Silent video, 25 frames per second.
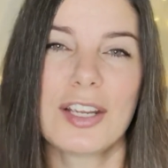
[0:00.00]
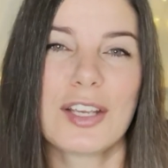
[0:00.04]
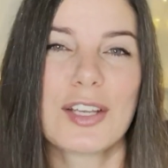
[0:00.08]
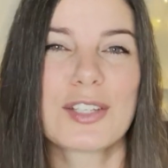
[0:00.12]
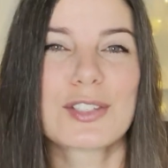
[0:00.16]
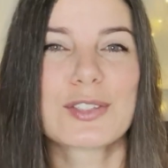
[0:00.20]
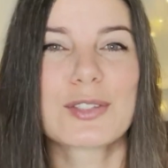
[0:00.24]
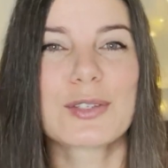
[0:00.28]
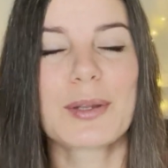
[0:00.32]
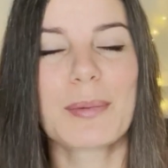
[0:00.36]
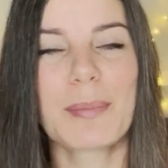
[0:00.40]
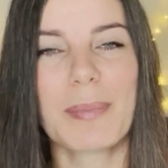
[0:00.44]

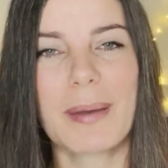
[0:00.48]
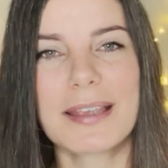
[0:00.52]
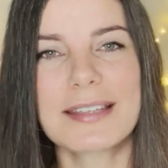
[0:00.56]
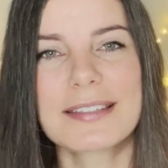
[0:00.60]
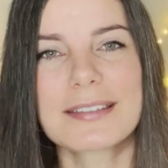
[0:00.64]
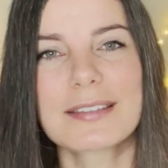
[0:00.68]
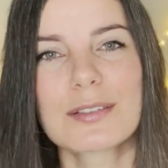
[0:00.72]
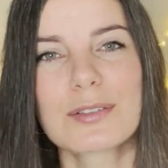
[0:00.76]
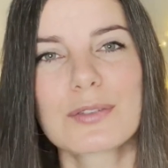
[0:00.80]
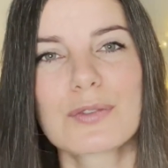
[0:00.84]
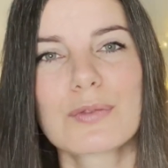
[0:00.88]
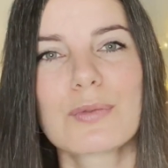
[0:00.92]
So the
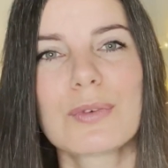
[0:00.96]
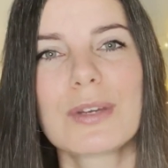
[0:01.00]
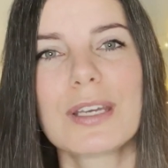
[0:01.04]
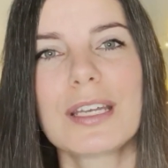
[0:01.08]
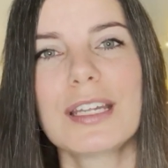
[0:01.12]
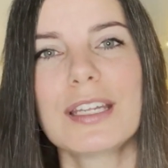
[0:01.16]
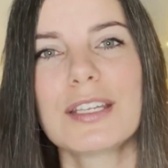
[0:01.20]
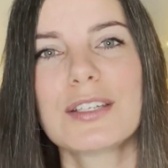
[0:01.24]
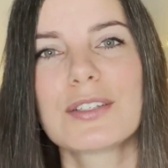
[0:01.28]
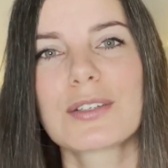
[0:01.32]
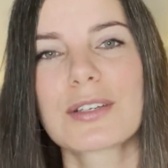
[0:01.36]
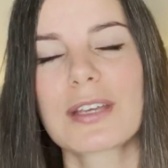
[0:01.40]
best is
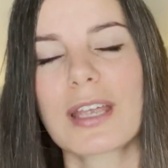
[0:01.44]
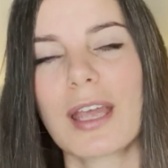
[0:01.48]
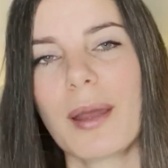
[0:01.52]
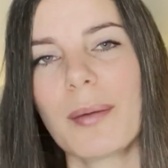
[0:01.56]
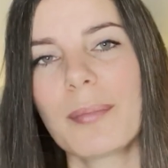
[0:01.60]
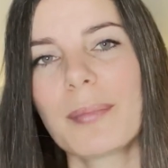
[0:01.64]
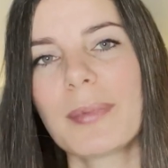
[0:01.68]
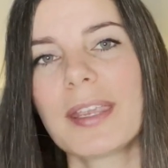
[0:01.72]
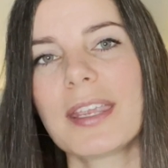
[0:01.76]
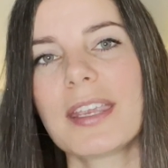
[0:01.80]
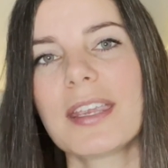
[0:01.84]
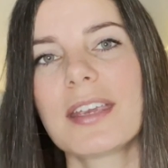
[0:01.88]
really to
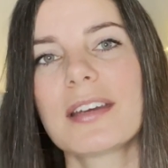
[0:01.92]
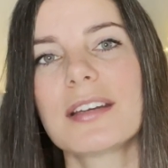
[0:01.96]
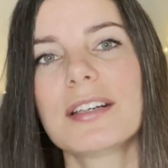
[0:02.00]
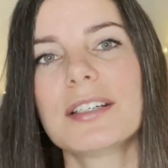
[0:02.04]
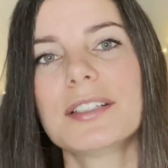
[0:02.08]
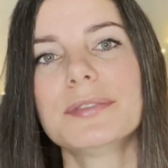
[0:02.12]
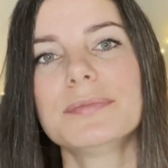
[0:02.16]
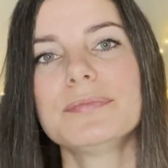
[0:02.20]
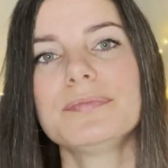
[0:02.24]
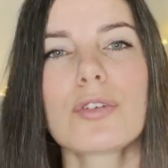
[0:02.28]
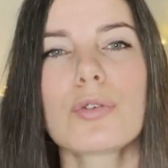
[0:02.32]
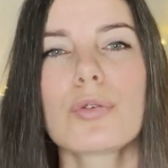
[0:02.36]
come
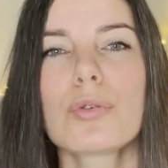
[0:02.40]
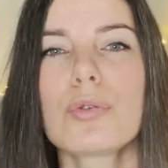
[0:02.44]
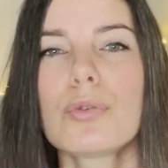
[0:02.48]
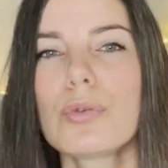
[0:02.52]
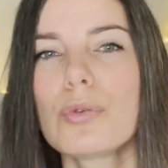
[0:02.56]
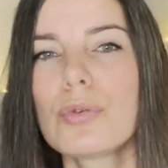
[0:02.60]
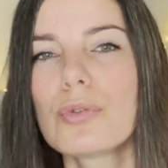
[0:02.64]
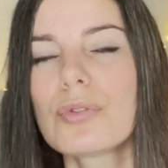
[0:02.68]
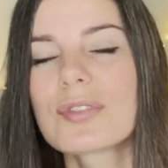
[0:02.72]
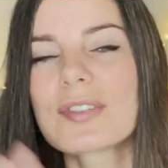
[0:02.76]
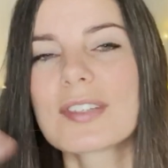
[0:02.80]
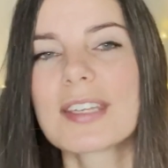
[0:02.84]
here
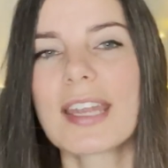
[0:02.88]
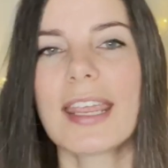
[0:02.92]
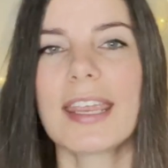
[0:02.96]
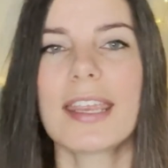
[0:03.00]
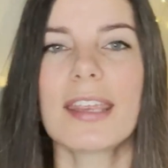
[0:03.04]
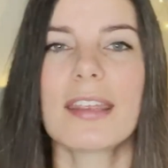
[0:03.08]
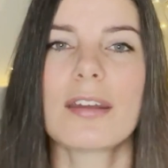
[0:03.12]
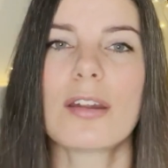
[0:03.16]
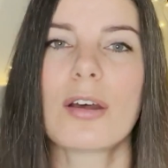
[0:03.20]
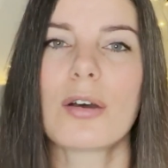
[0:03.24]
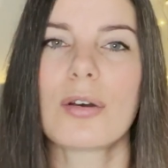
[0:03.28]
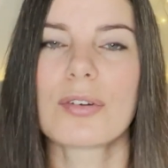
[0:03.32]
to stay
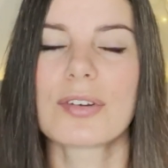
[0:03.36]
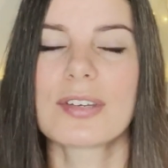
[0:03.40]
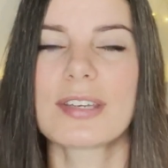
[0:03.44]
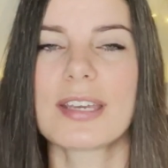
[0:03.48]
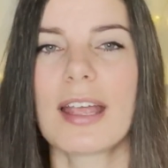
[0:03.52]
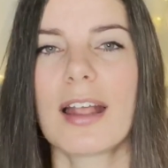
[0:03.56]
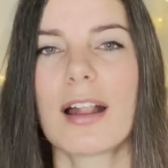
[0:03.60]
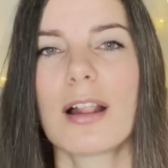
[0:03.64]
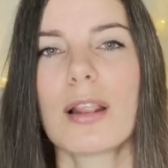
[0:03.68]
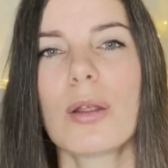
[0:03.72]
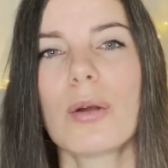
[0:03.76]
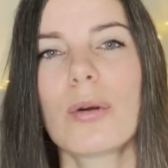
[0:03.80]
in a
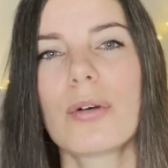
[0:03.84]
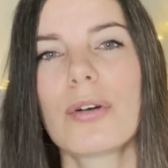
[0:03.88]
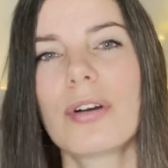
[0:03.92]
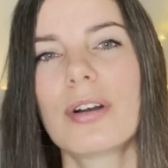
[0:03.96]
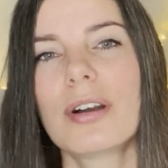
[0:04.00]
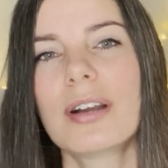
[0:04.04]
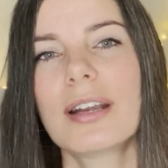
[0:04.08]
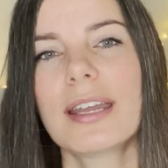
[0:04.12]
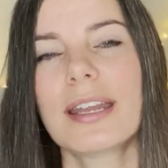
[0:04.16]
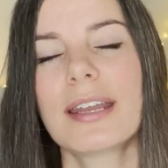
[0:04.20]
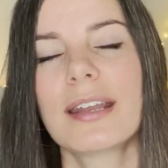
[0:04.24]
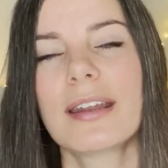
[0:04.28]
hotel
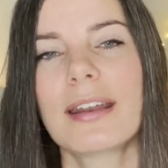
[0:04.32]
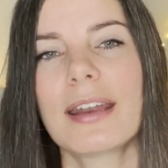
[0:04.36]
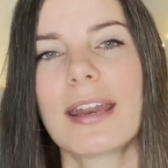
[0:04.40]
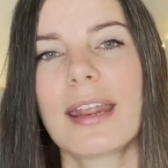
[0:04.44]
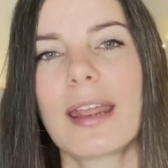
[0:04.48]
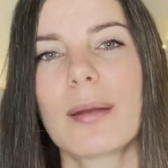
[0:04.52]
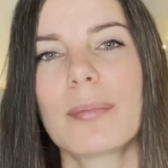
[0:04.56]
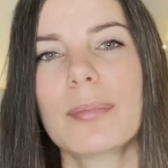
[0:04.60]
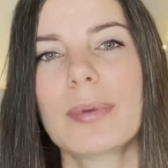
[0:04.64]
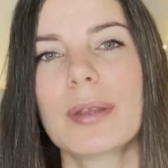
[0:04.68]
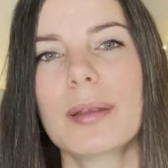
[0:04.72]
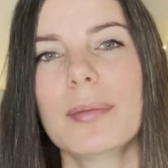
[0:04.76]
or in an
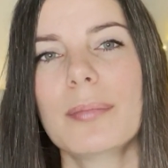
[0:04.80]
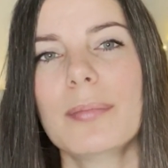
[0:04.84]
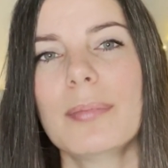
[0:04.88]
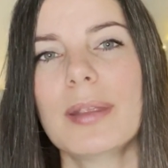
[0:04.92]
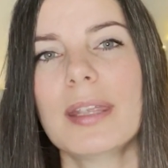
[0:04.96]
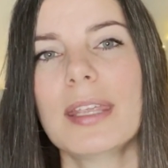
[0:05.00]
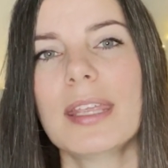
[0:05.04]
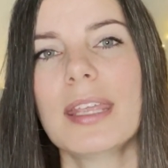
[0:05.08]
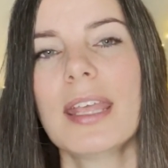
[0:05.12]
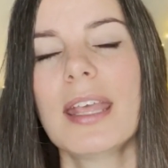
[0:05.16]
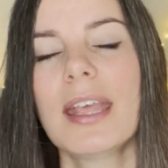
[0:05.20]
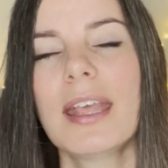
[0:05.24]

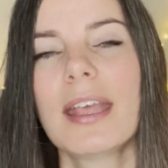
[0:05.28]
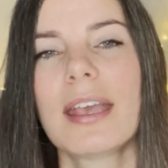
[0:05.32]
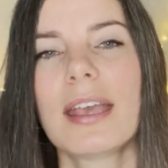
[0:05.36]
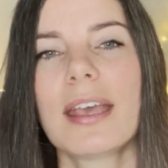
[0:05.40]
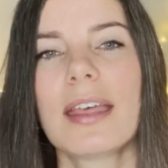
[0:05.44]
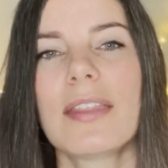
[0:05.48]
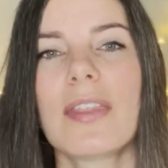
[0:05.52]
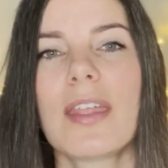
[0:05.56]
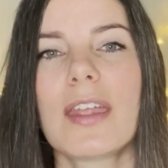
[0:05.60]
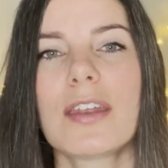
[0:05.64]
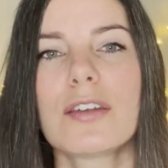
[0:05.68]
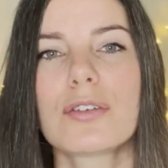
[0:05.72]
Airbnb
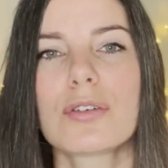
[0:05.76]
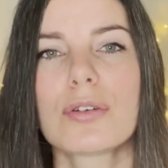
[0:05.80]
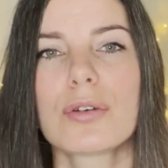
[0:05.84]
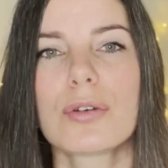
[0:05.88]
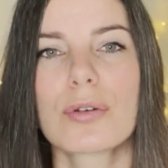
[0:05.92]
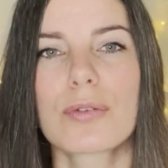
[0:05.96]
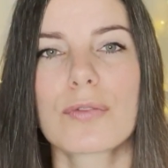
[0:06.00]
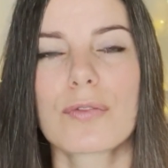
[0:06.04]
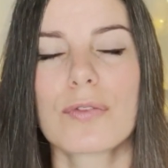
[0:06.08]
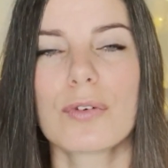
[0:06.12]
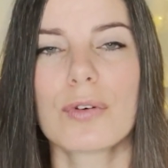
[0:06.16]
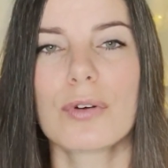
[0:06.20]
and then to
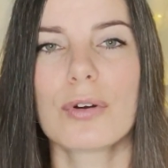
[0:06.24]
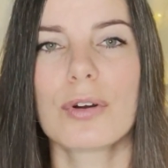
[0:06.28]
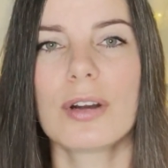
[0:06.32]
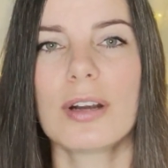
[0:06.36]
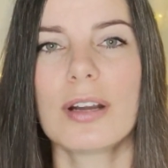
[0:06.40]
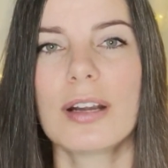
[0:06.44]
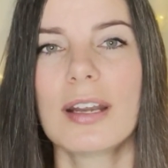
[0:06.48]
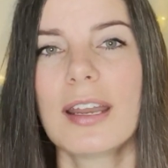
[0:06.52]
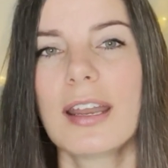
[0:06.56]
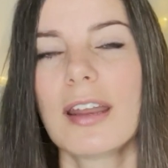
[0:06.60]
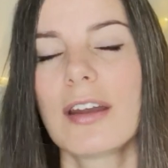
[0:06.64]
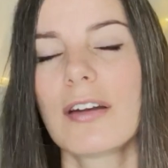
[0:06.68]
look
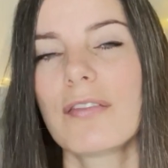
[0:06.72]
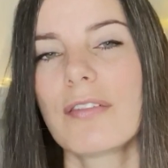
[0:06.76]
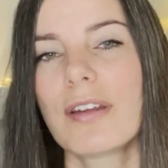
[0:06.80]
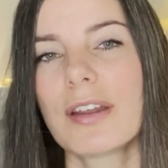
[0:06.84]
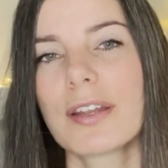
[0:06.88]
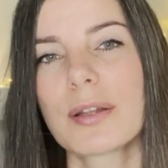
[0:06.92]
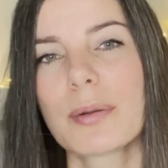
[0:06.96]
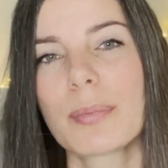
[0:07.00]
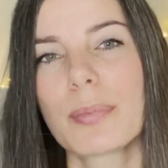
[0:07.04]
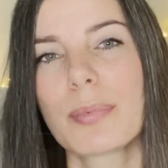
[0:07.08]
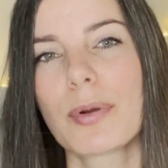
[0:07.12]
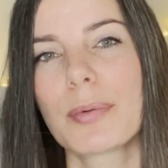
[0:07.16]
for
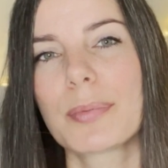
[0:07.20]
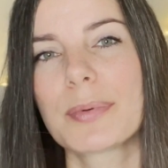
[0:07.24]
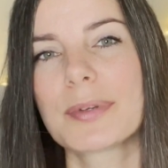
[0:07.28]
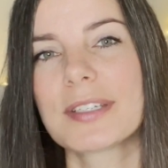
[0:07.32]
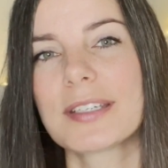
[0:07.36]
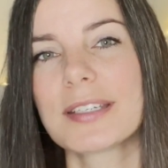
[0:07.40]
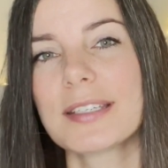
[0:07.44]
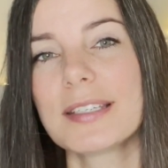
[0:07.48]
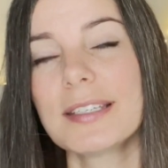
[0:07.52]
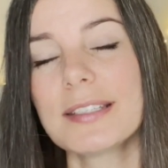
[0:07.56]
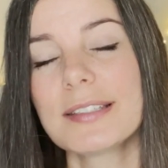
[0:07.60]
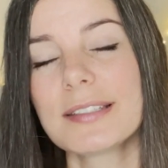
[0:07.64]
rental
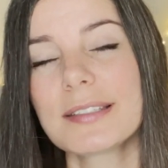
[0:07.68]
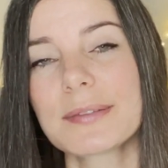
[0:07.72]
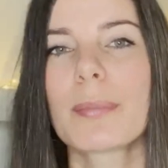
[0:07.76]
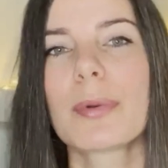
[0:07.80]
properties.